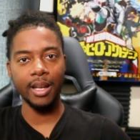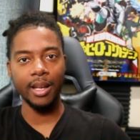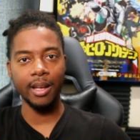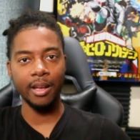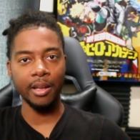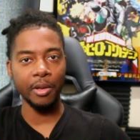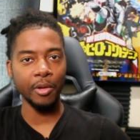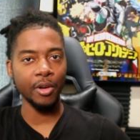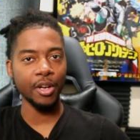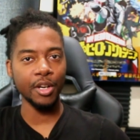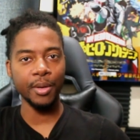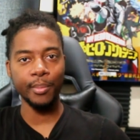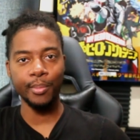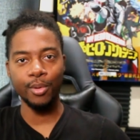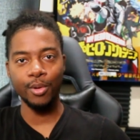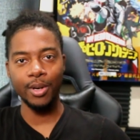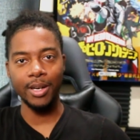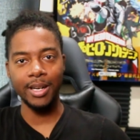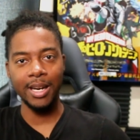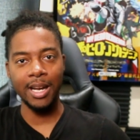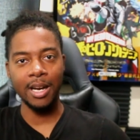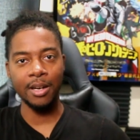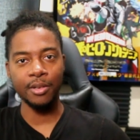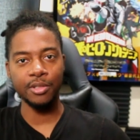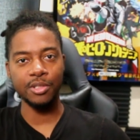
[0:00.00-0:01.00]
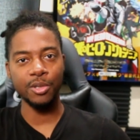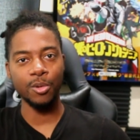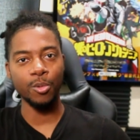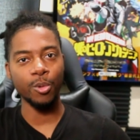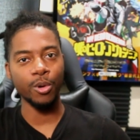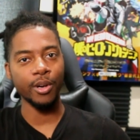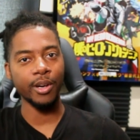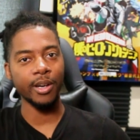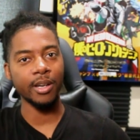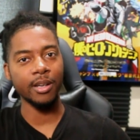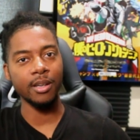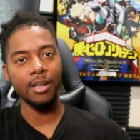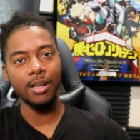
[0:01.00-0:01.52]
And you're at the point now to
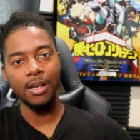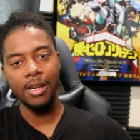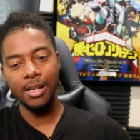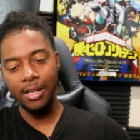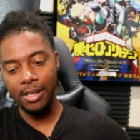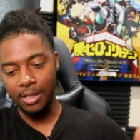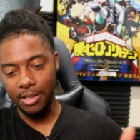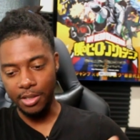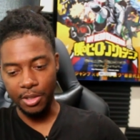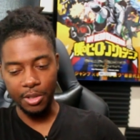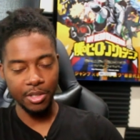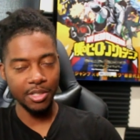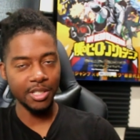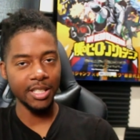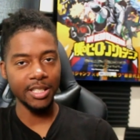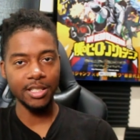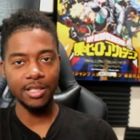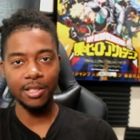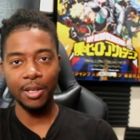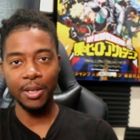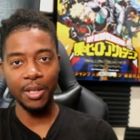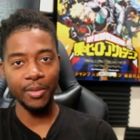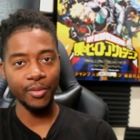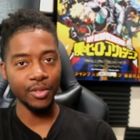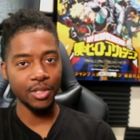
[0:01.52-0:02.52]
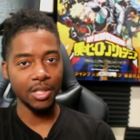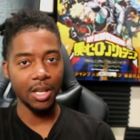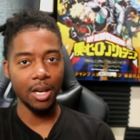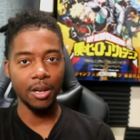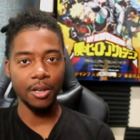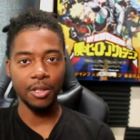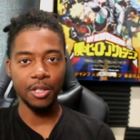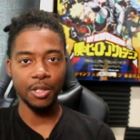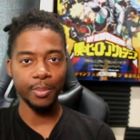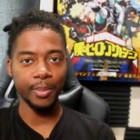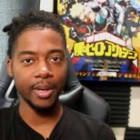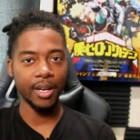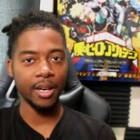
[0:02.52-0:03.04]
where you just don't even talk
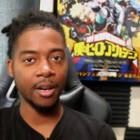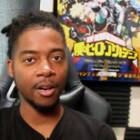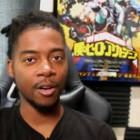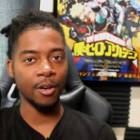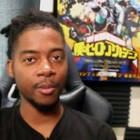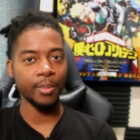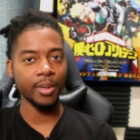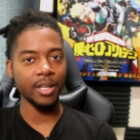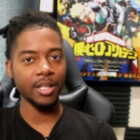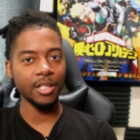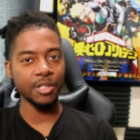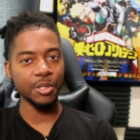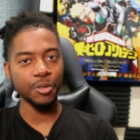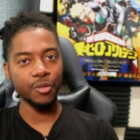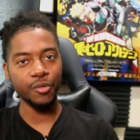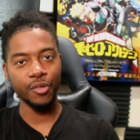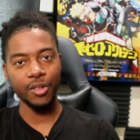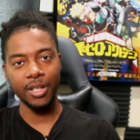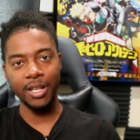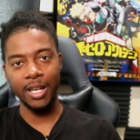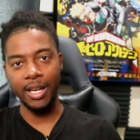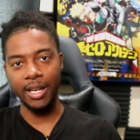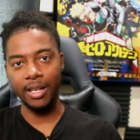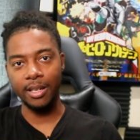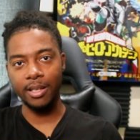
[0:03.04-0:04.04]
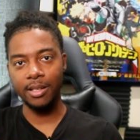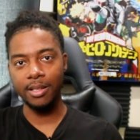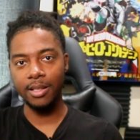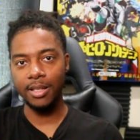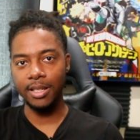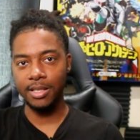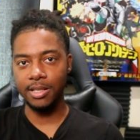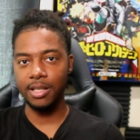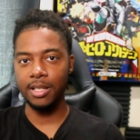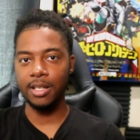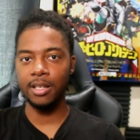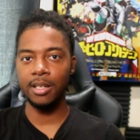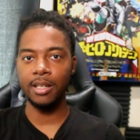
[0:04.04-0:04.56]
up at all because you feel like
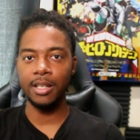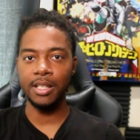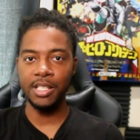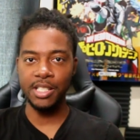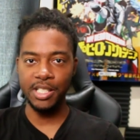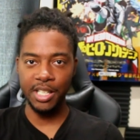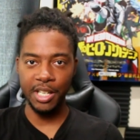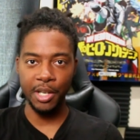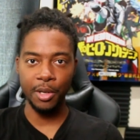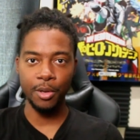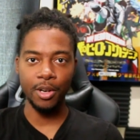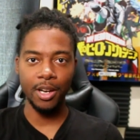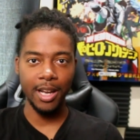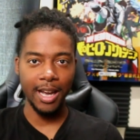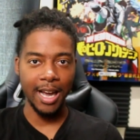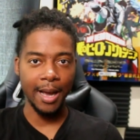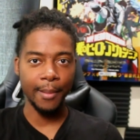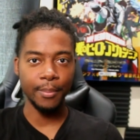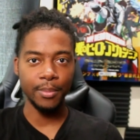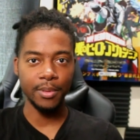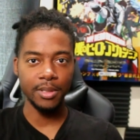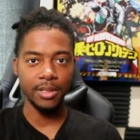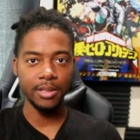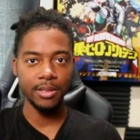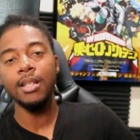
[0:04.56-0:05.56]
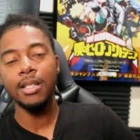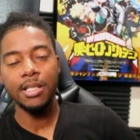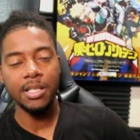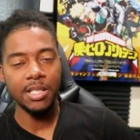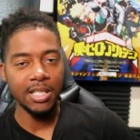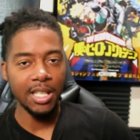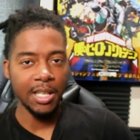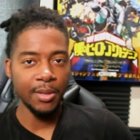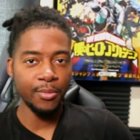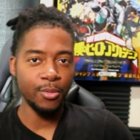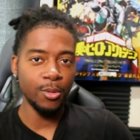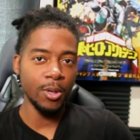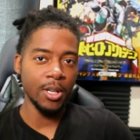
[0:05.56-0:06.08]
it's gonna continue to happen. Let's
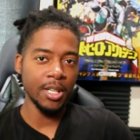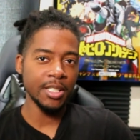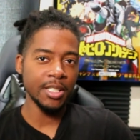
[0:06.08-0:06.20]
say, for